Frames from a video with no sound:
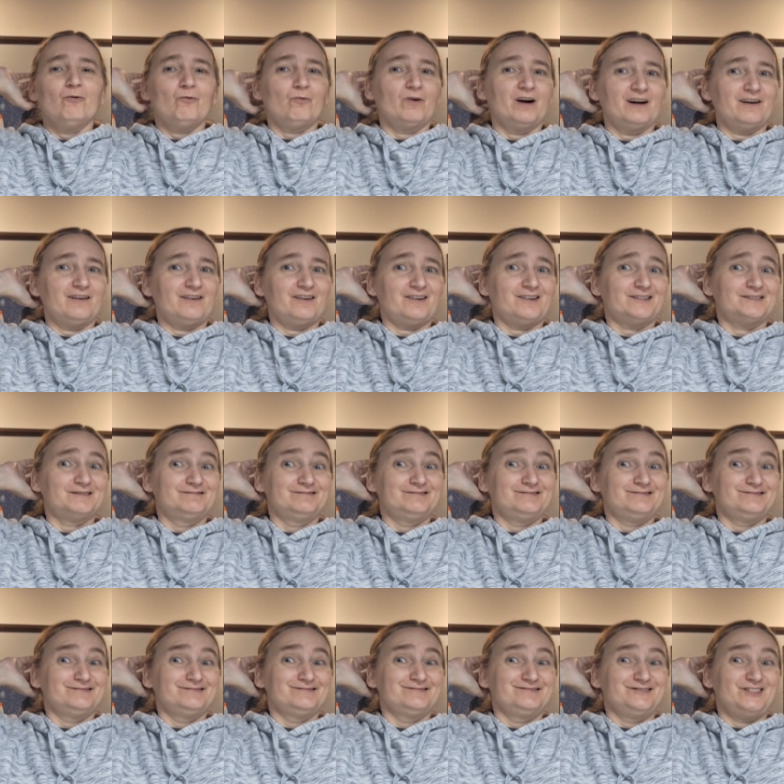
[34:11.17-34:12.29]
Well,
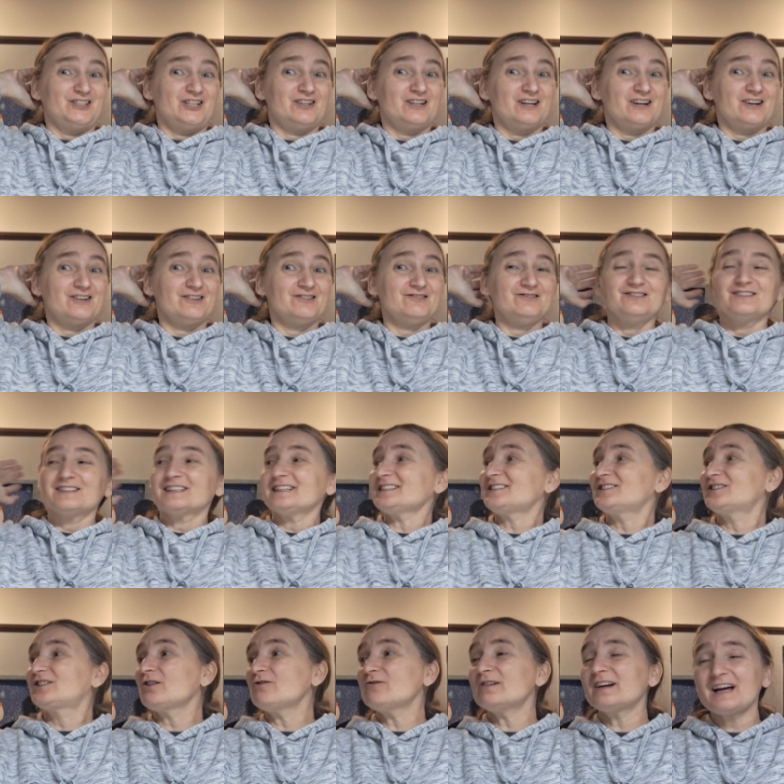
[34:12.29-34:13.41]
you know, let's
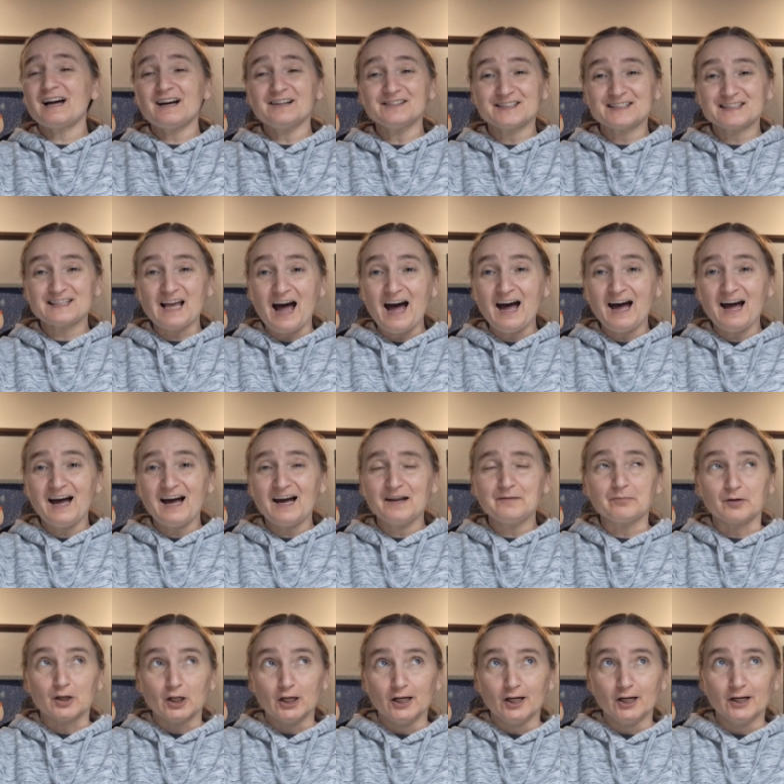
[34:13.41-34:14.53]
do it outside,
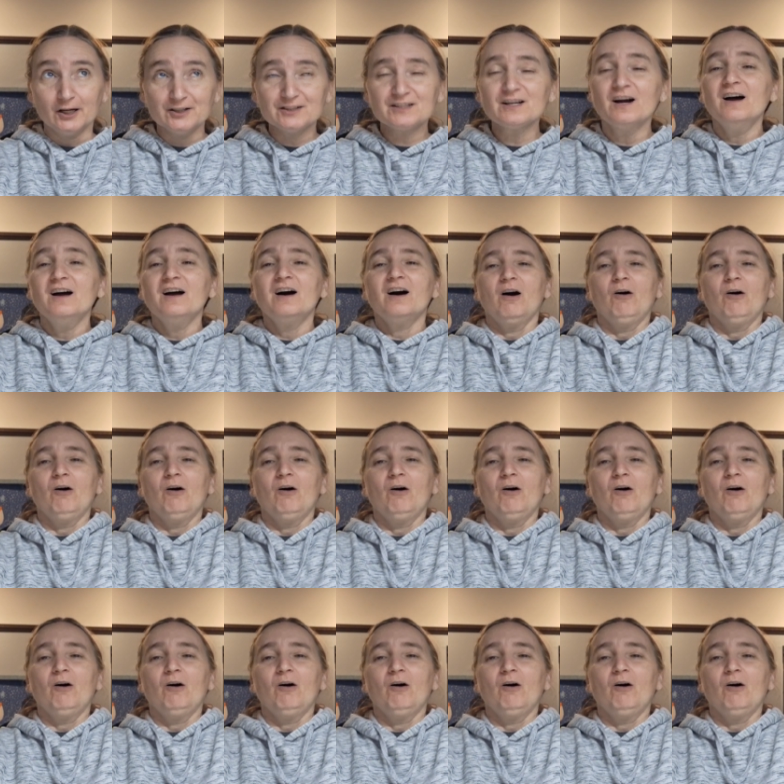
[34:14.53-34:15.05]
please.